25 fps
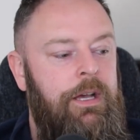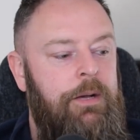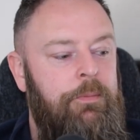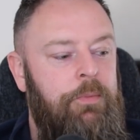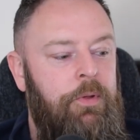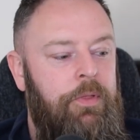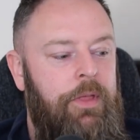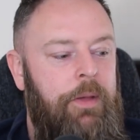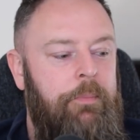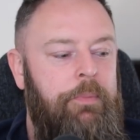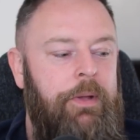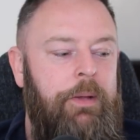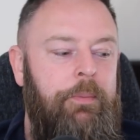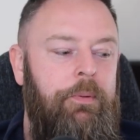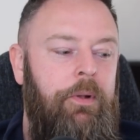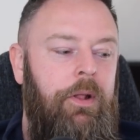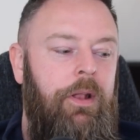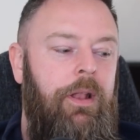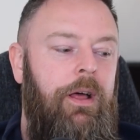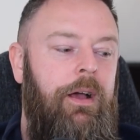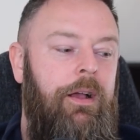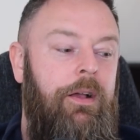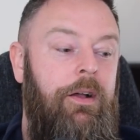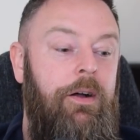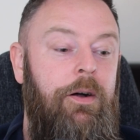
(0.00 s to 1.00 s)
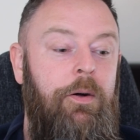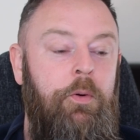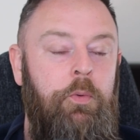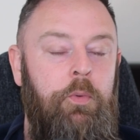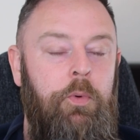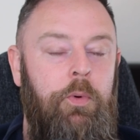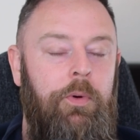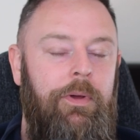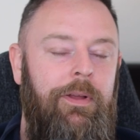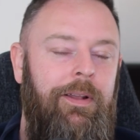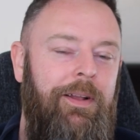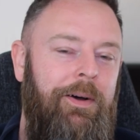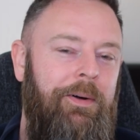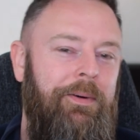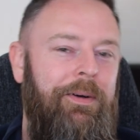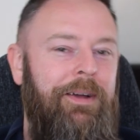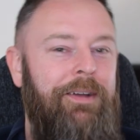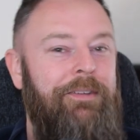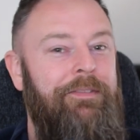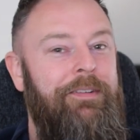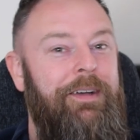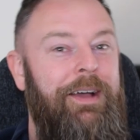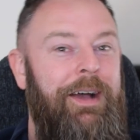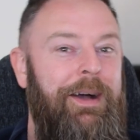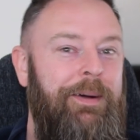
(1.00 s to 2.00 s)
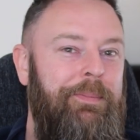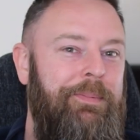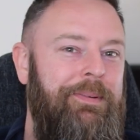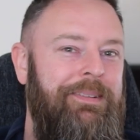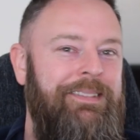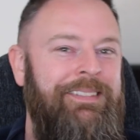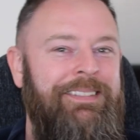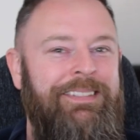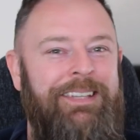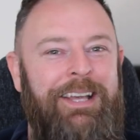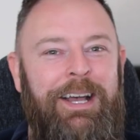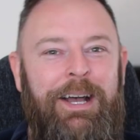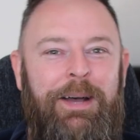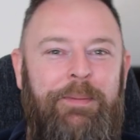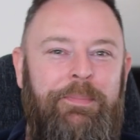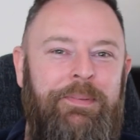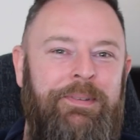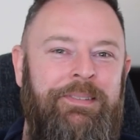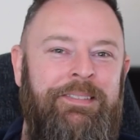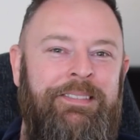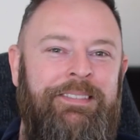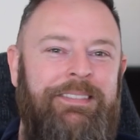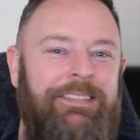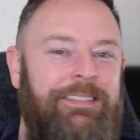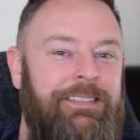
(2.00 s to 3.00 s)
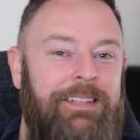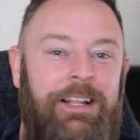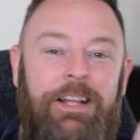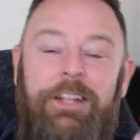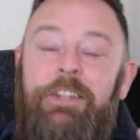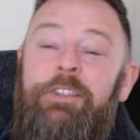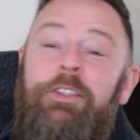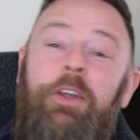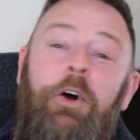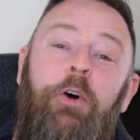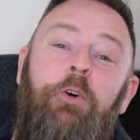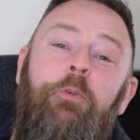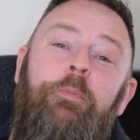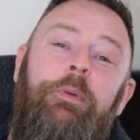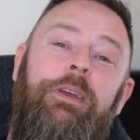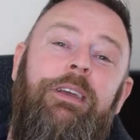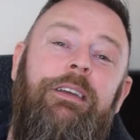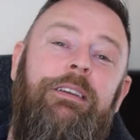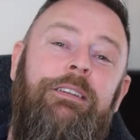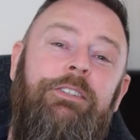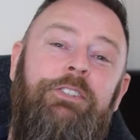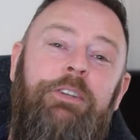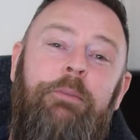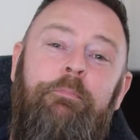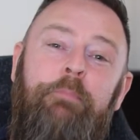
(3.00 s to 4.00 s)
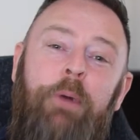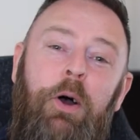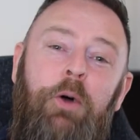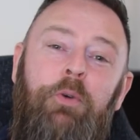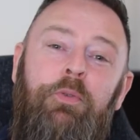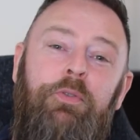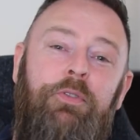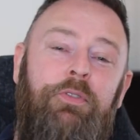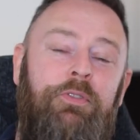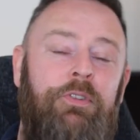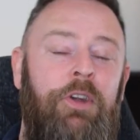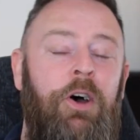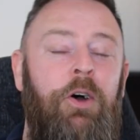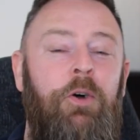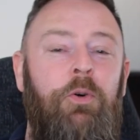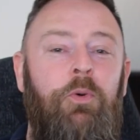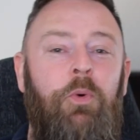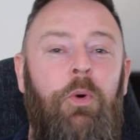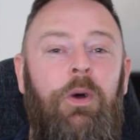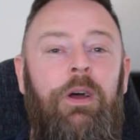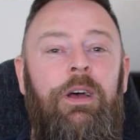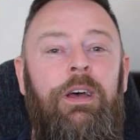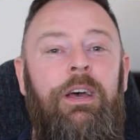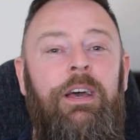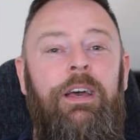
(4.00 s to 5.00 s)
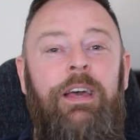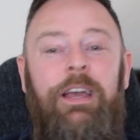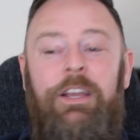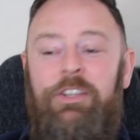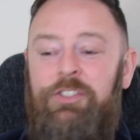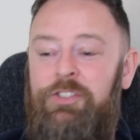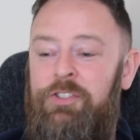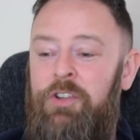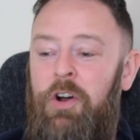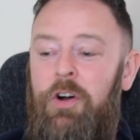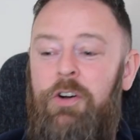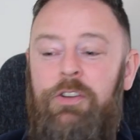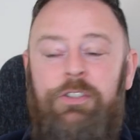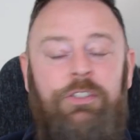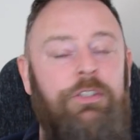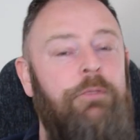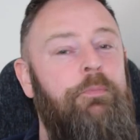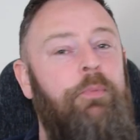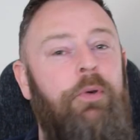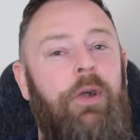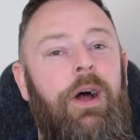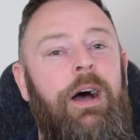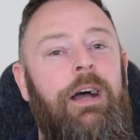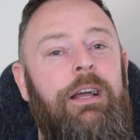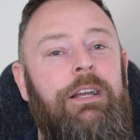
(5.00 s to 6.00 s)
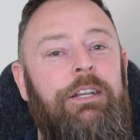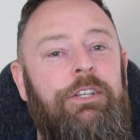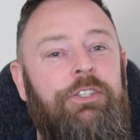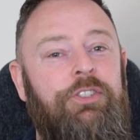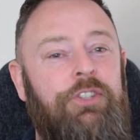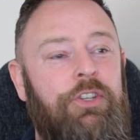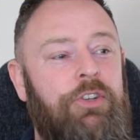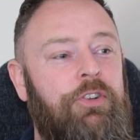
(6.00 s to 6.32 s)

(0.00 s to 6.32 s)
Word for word: But then people are like, oh, you know, if it happens, it happens. It's like, no, because you both know it's not a surprise.